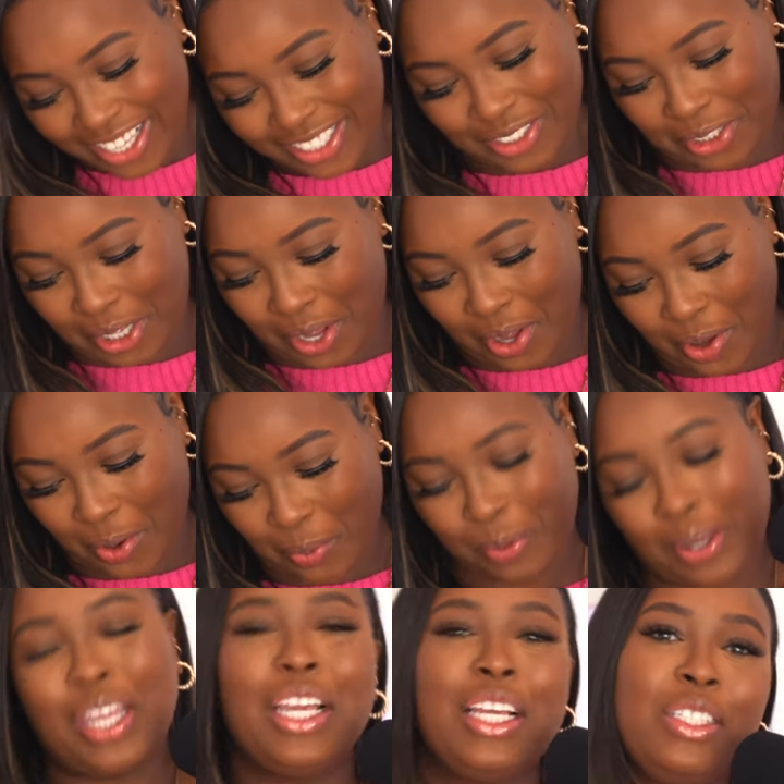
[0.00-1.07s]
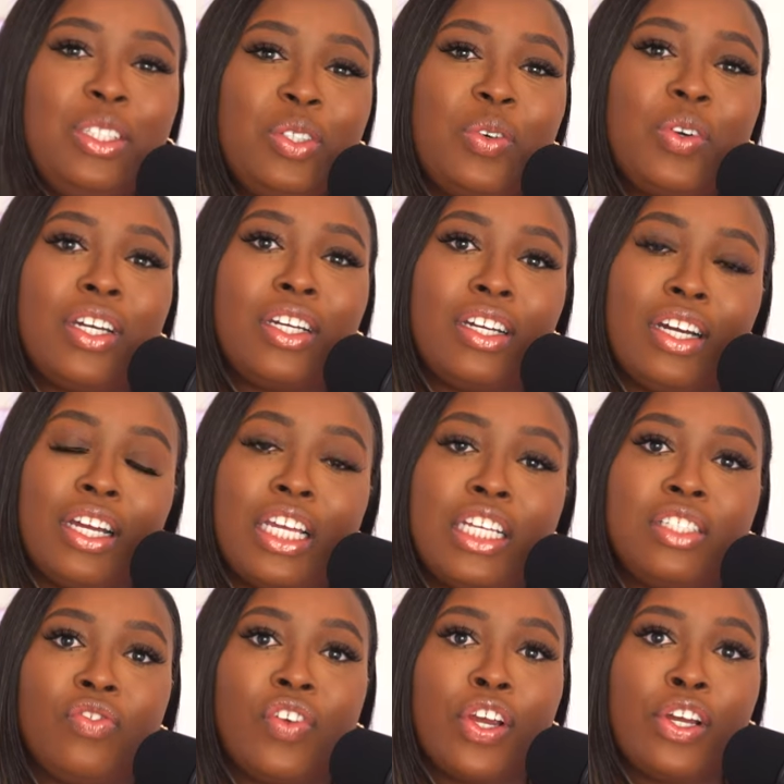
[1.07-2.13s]
So, but he's doing good.
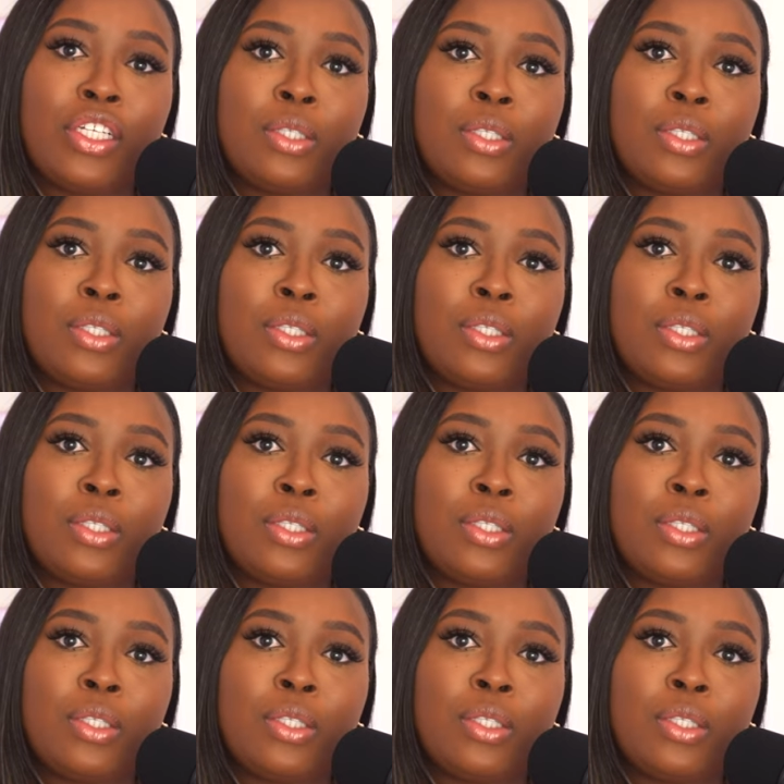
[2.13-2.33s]
He's very